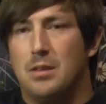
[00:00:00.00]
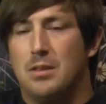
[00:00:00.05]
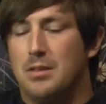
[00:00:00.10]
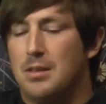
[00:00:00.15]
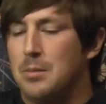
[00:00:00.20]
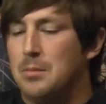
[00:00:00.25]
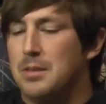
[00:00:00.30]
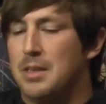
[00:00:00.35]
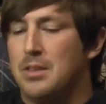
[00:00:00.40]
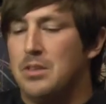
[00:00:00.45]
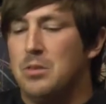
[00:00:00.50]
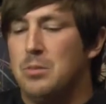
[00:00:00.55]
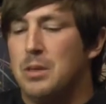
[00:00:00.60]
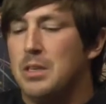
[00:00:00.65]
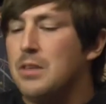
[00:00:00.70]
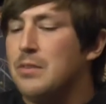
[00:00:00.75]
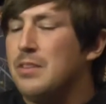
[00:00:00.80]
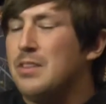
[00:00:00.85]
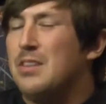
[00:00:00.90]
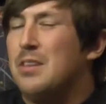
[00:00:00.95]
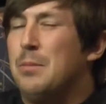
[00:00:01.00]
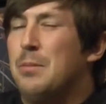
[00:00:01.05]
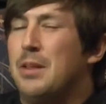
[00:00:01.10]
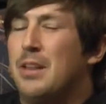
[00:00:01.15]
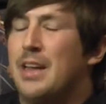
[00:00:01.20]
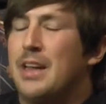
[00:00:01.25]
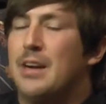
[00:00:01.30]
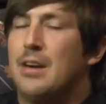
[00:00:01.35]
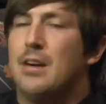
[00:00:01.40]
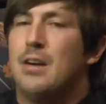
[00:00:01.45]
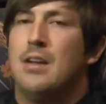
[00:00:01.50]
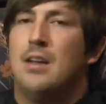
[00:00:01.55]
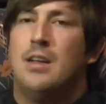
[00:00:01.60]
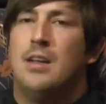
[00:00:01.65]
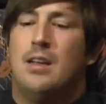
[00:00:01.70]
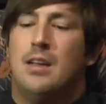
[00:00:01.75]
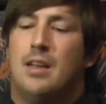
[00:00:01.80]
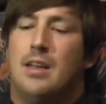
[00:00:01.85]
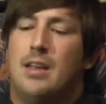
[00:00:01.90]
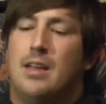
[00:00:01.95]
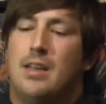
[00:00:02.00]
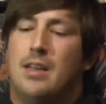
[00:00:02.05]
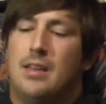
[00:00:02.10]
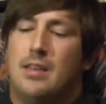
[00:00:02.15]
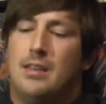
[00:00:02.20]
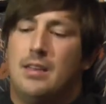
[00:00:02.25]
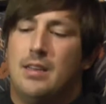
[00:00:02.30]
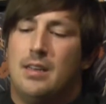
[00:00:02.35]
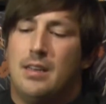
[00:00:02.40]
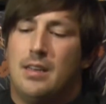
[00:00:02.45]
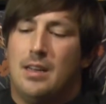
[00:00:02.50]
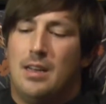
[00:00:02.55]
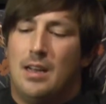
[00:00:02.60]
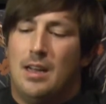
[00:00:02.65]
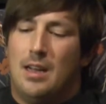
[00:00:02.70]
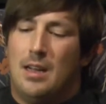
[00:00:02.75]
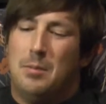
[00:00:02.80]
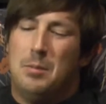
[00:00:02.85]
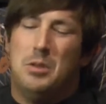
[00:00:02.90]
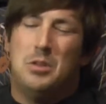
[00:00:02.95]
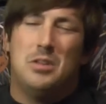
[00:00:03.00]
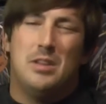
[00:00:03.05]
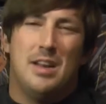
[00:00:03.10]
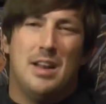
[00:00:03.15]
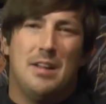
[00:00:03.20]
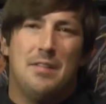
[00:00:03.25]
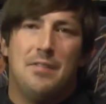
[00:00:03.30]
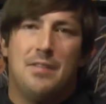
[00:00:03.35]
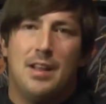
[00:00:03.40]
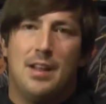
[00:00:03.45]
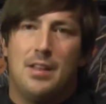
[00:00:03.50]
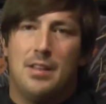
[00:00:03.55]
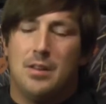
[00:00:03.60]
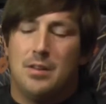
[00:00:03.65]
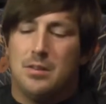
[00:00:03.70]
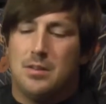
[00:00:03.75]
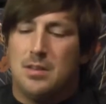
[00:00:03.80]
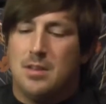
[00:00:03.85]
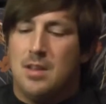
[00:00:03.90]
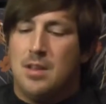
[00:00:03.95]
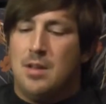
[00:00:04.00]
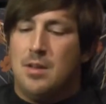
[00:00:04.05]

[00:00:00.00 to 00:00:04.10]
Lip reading: It seems like too much of a simulator, and I'm usually not a fan of those.